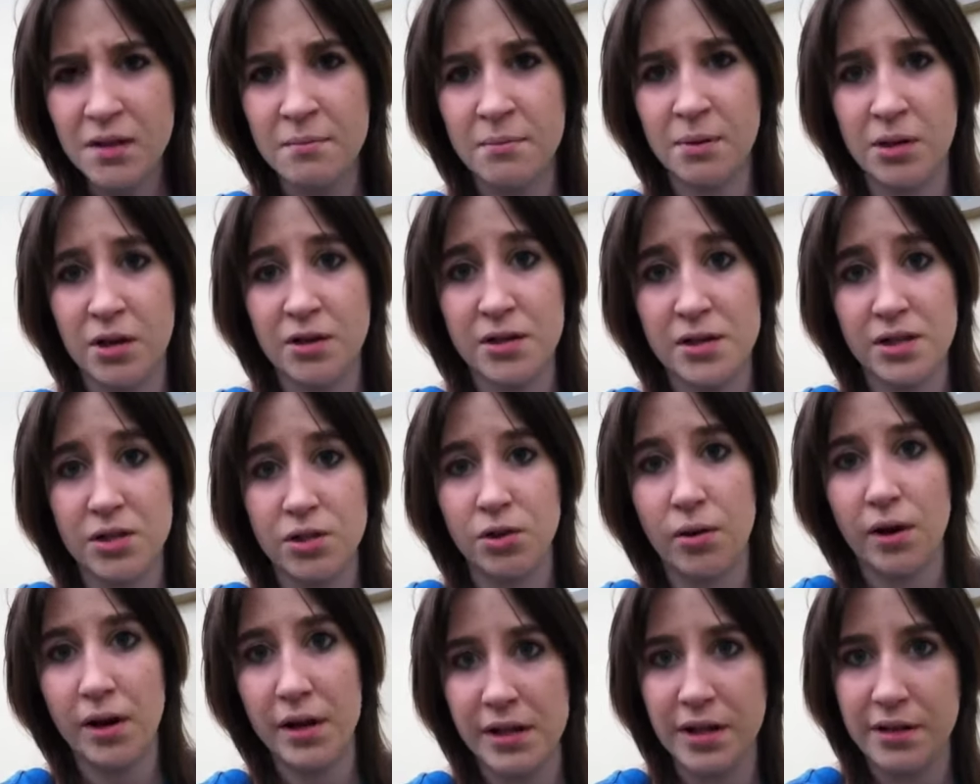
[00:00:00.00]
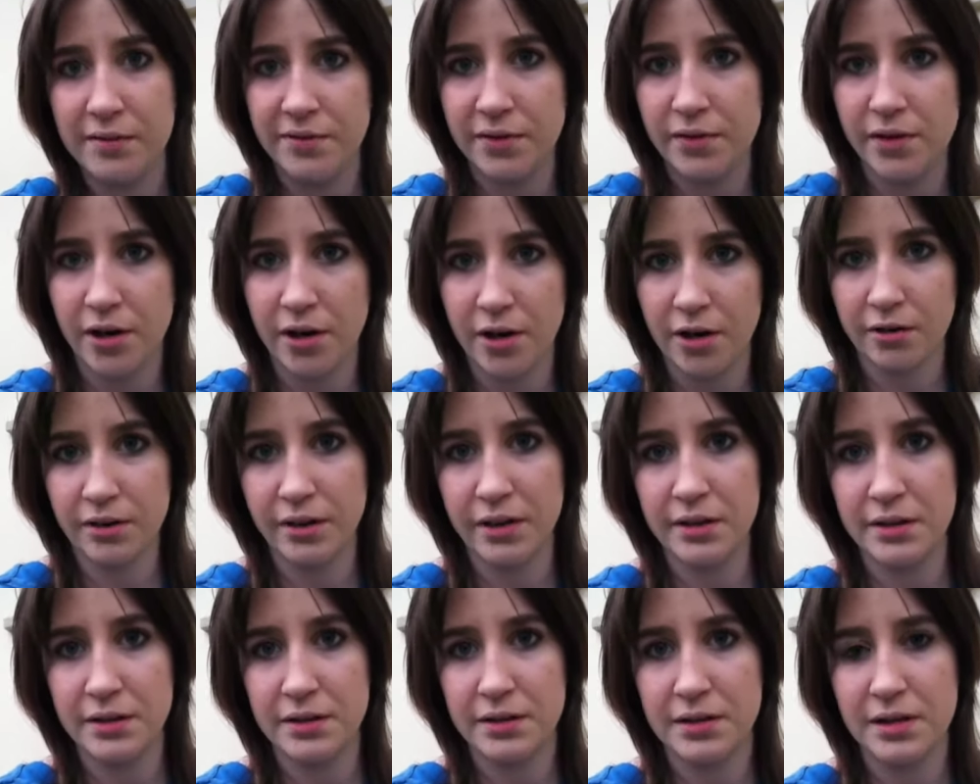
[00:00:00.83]
because you know I live in
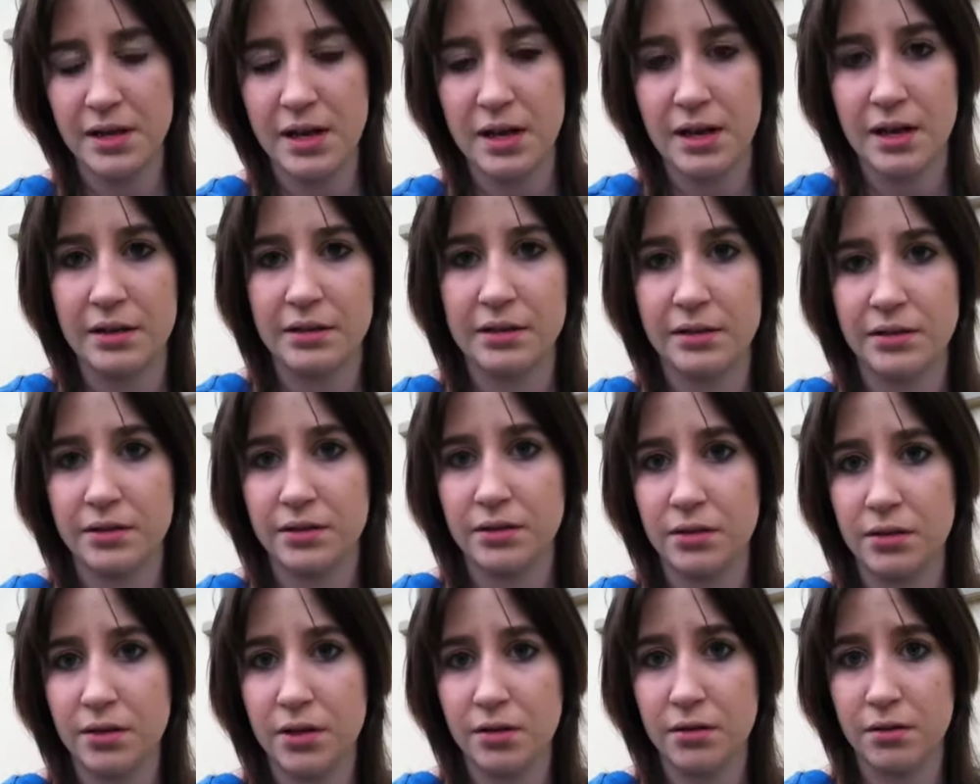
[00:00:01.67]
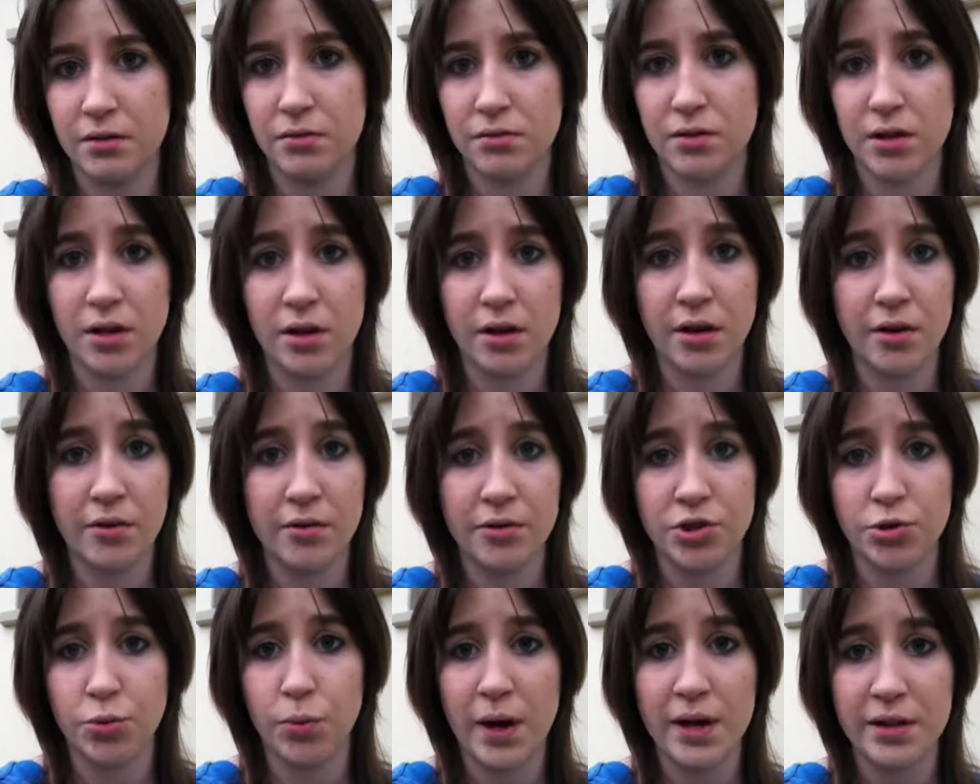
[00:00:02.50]
Ireland and the
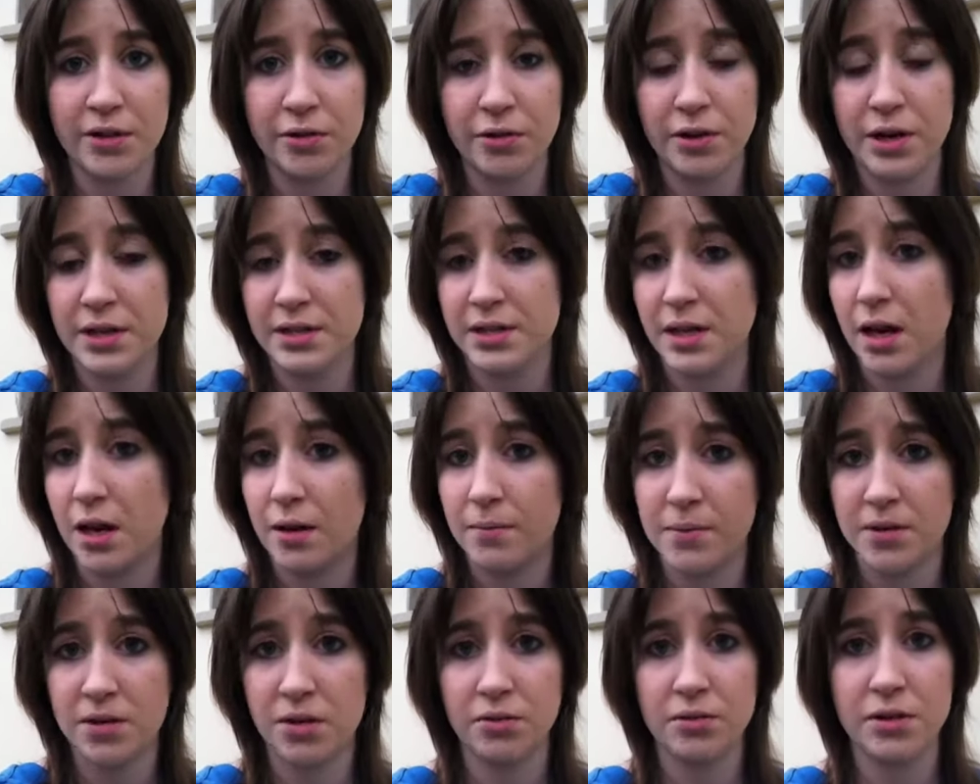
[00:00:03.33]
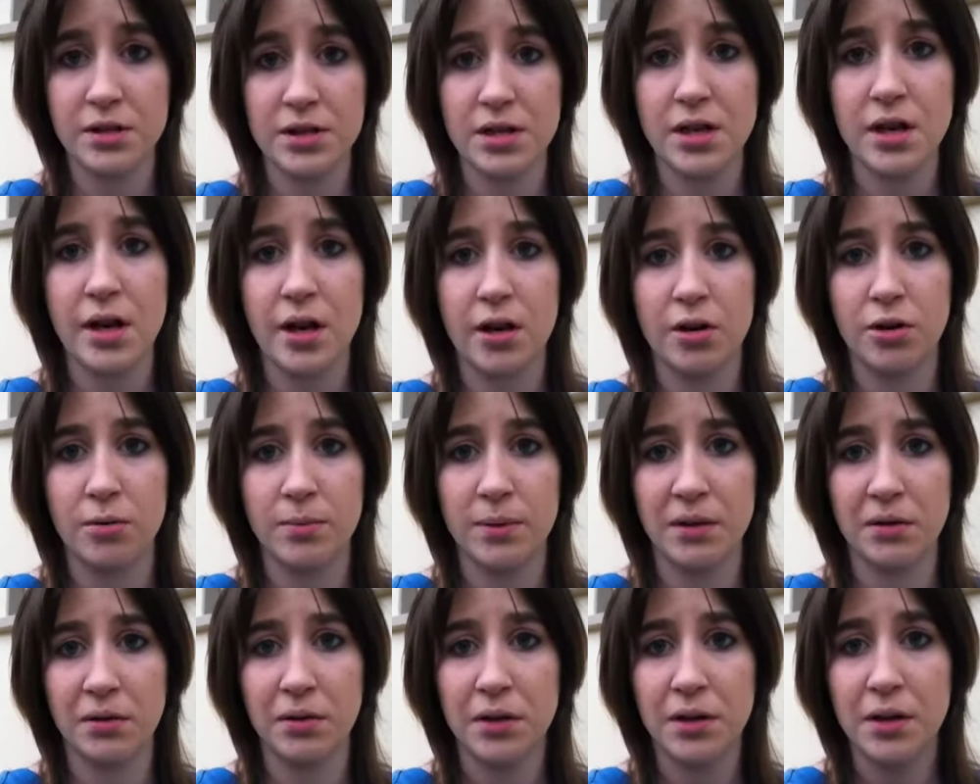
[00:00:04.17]
Irish weather is absolutely
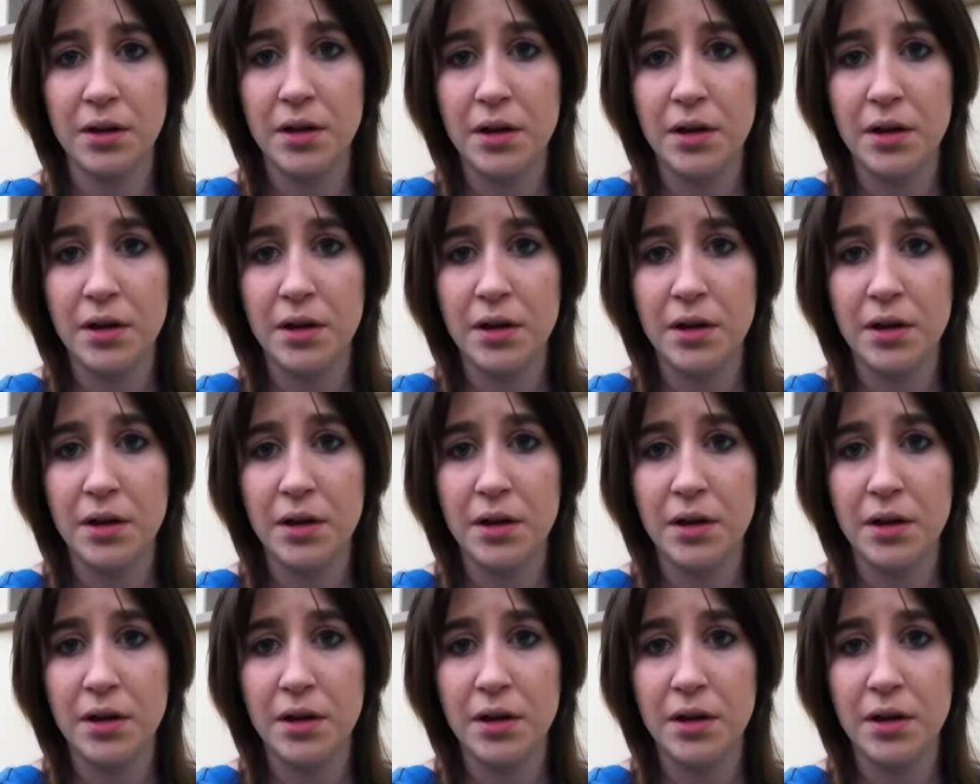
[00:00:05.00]
terrible.